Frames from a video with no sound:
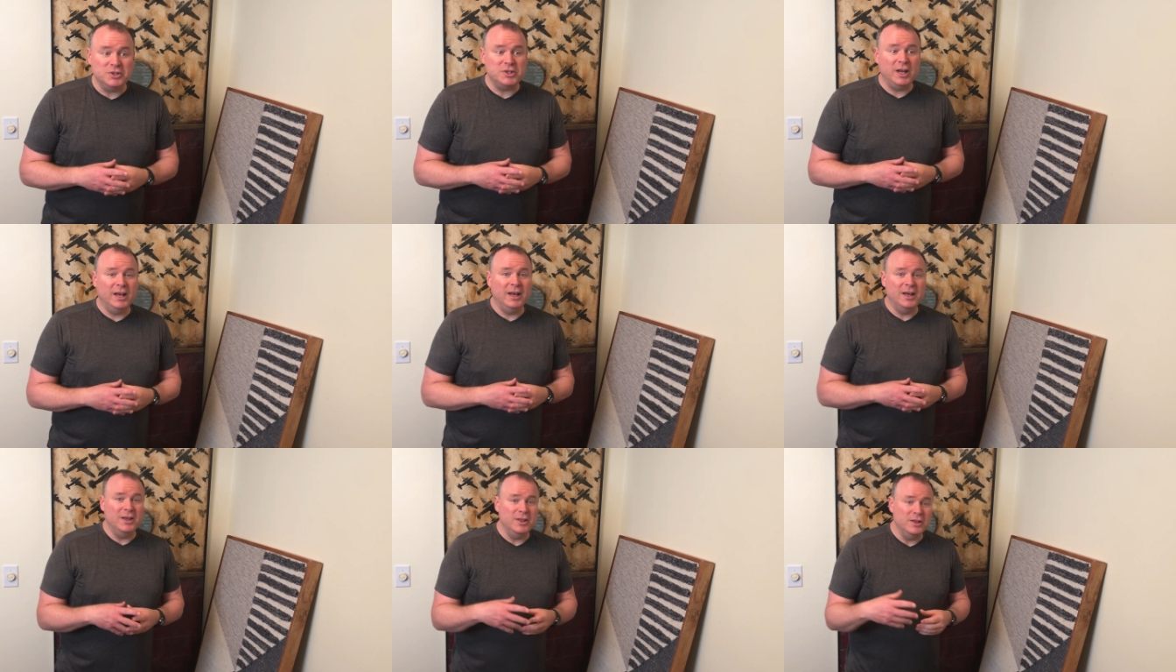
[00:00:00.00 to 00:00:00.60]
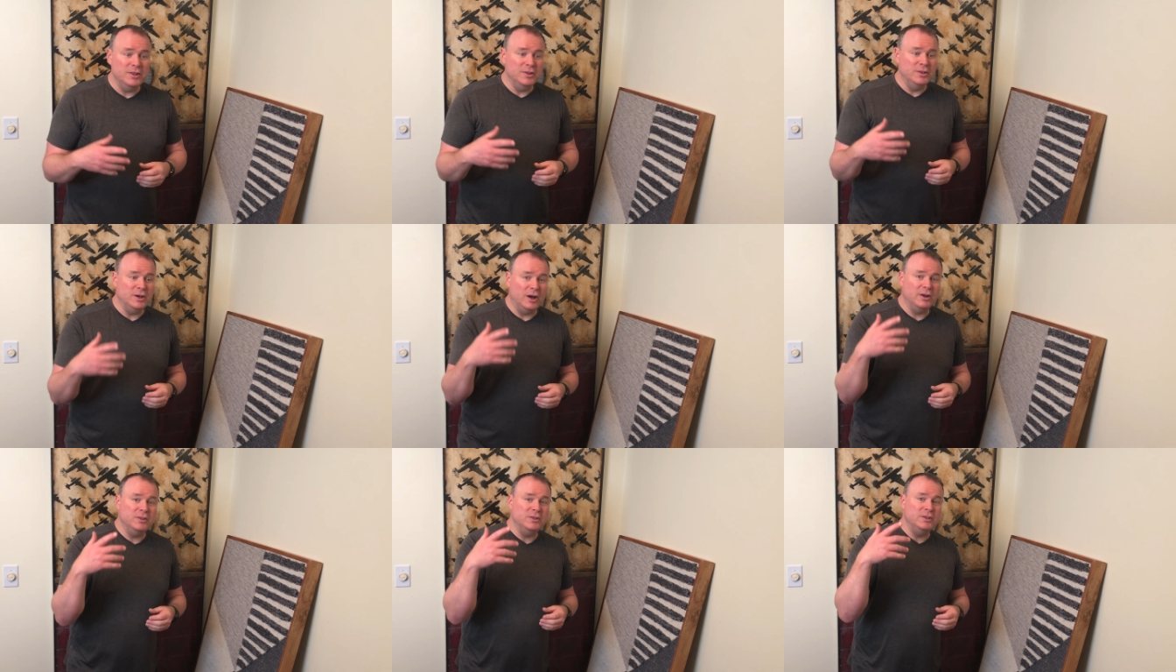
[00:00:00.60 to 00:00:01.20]

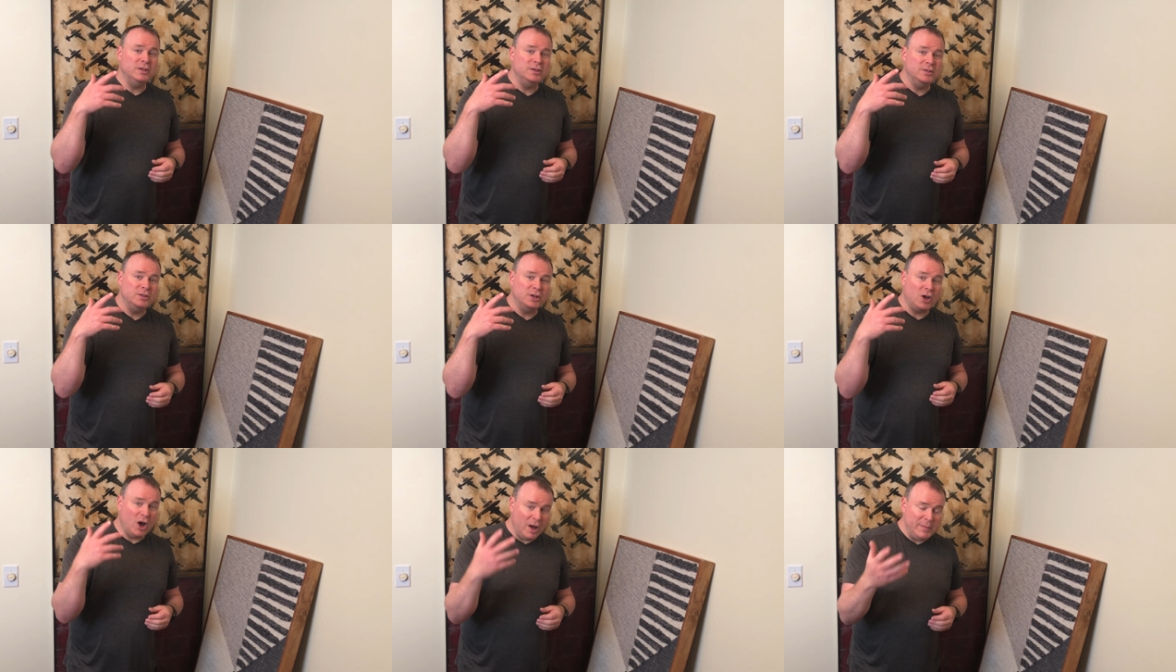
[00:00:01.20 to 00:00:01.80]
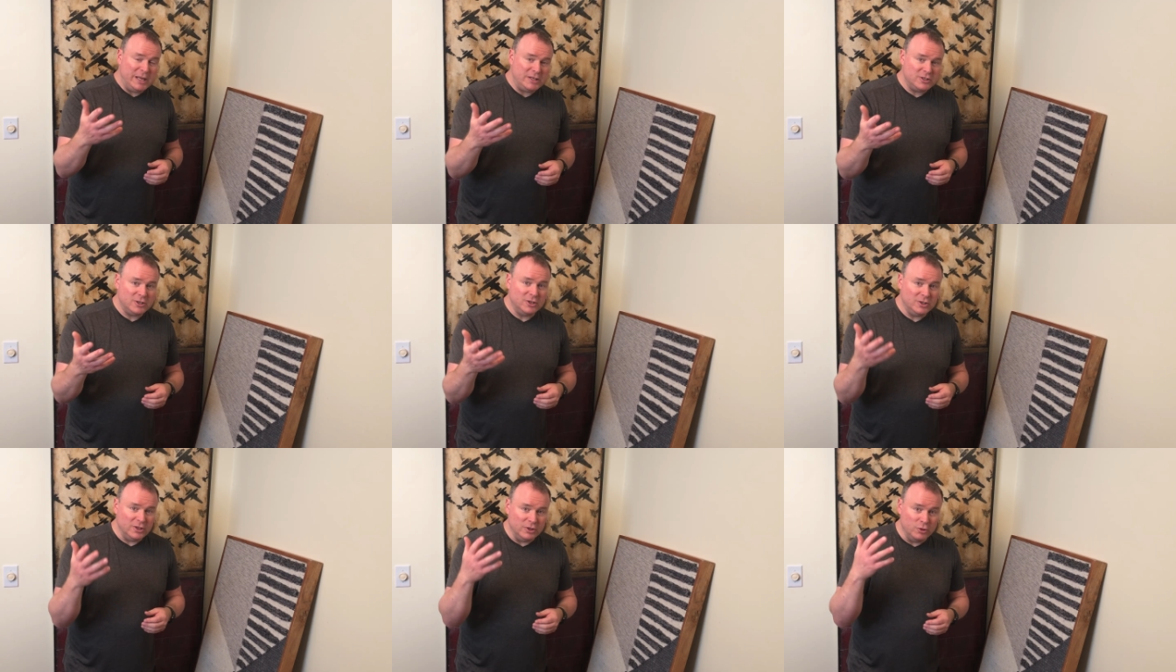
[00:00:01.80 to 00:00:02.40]
The
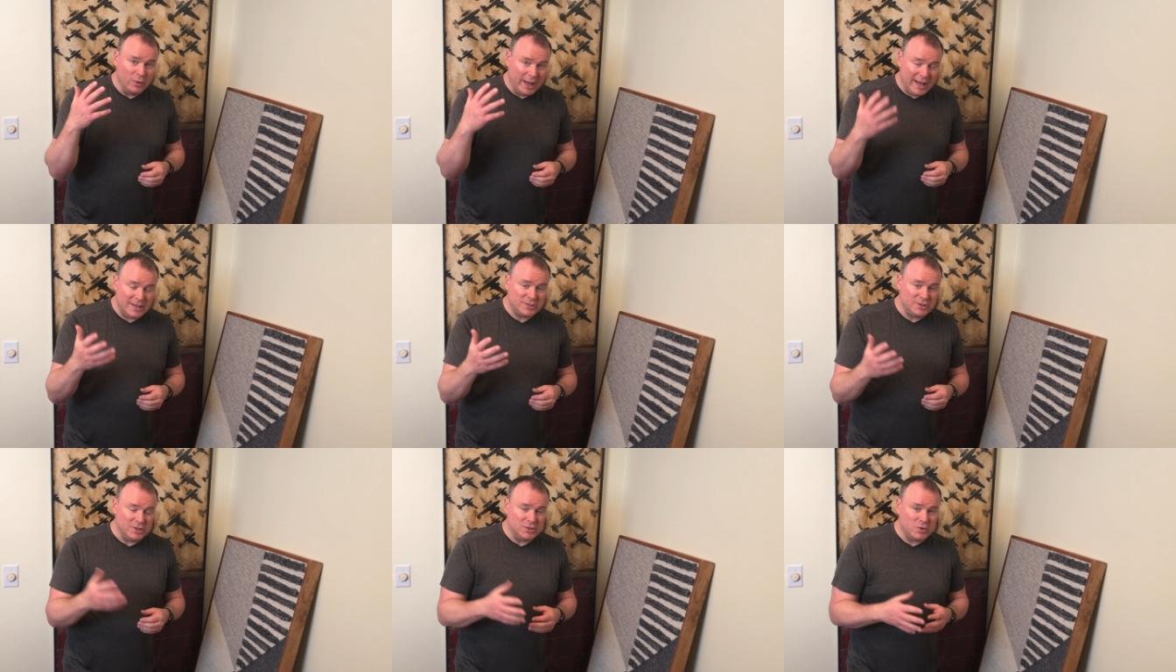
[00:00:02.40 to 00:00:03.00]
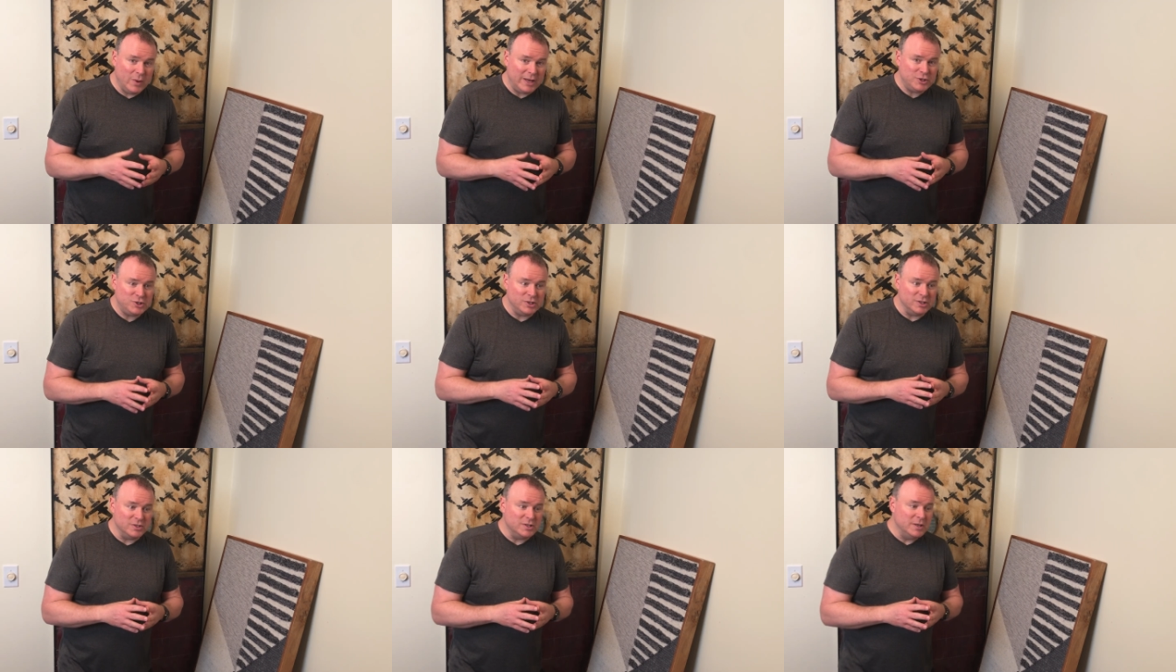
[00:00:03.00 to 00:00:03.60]
commenter who asked these
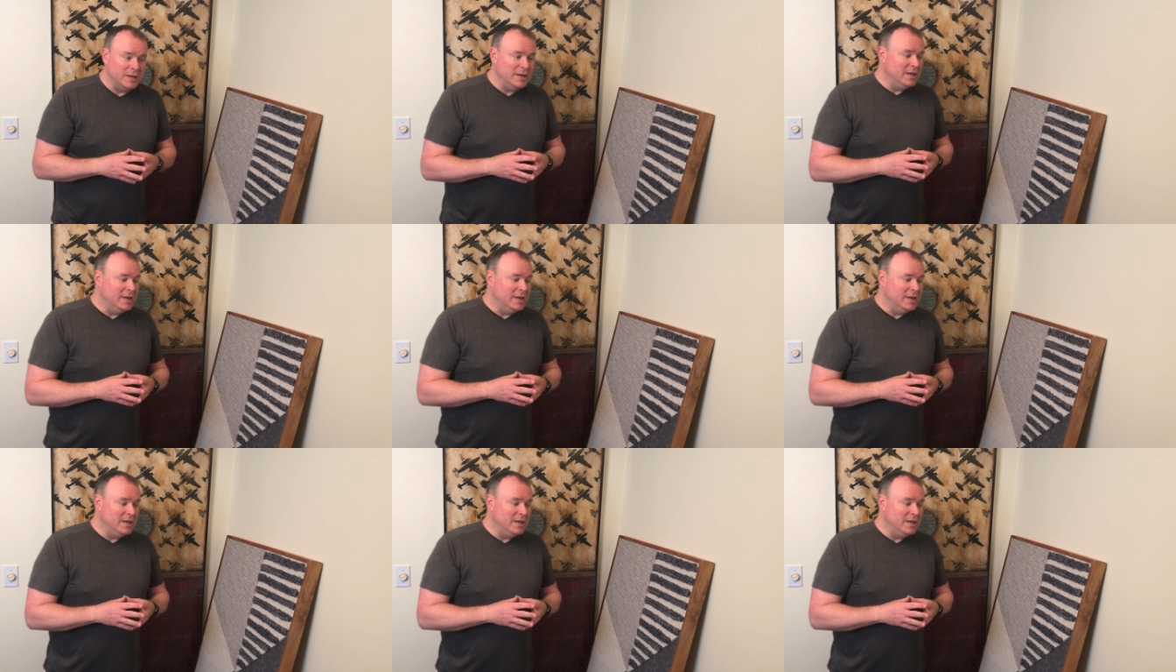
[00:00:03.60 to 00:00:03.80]
questions